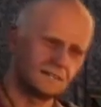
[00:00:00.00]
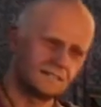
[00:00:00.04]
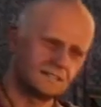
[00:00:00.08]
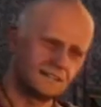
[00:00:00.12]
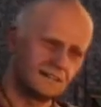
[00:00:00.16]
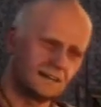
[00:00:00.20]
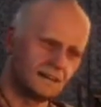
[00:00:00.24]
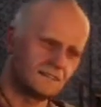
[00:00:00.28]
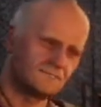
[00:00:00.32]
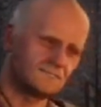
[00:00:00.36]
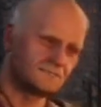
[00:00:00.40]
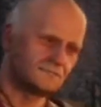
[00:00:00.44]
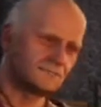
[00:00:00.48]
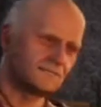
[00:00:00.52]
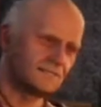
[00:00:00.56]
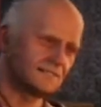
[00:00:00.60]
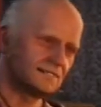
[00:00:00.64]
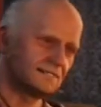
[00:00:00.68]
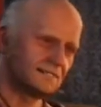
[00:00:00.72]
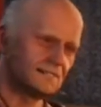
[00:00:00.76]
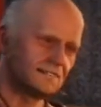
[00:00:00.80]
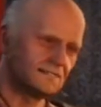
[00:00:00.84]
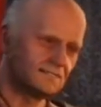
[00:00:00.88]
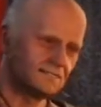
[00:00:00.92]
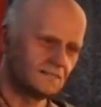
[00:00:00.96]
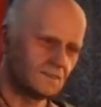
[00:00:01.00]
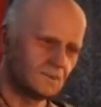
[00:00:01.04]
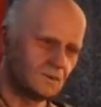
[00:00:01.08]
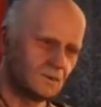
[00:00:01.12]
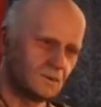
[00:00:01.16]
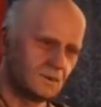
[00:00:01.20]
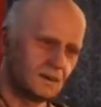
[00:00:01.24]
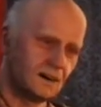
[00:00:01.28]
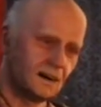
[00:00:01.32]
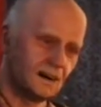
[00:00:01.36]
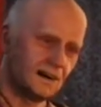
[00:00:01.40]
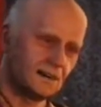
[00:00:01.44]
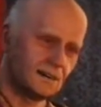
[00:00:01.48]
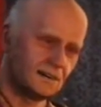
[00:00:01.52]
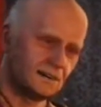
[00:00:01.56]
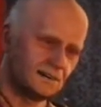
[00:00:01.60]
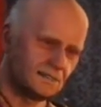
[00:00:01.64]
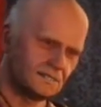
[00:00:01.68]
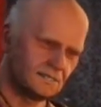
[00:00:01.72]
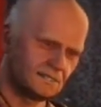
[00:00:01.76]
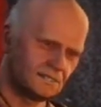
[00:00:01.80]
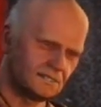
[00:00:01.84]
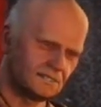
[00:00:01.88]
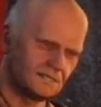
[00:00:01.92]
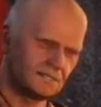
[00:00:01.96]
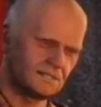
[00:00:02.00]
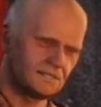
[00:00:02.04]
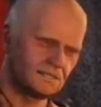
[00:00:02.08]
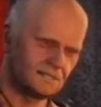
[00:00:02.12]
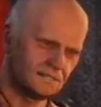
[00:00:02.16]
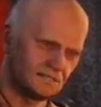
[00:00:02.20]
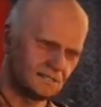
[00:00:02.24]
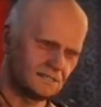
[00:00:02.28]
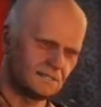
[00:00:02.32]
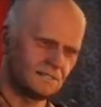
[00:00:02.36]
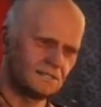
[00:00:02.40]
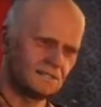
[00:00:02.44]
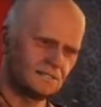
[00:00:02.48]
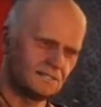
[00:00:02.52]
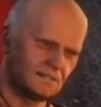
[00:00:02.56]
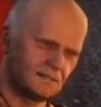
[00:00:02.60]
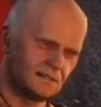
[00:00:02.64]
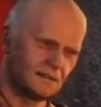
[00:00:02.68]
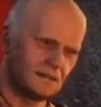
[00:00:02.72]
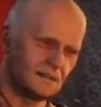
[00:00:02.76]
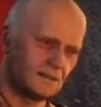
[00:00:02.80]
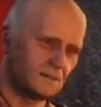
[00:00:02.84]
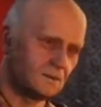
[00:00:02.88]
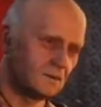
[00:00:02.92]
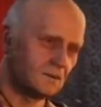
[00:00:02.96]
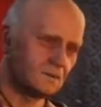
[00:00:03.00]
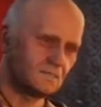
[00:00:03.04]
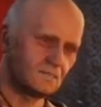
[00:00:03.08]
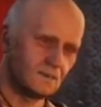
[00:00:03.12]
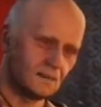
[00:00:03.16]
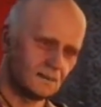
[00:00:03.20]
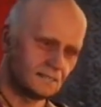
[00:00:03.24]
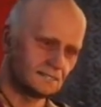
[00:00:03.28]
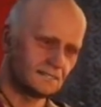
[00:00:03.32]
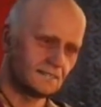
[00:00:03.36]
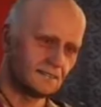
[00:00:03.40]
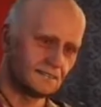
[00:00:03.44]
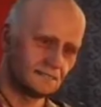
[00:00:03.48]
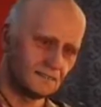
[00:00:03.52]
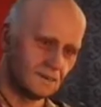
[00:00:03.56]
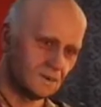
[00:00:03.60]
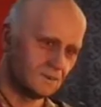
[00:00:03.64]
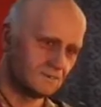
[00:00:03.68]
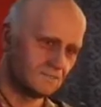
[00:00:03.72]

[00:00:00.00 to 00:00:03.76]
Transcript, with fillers: they have beaten you, huh? Your quest is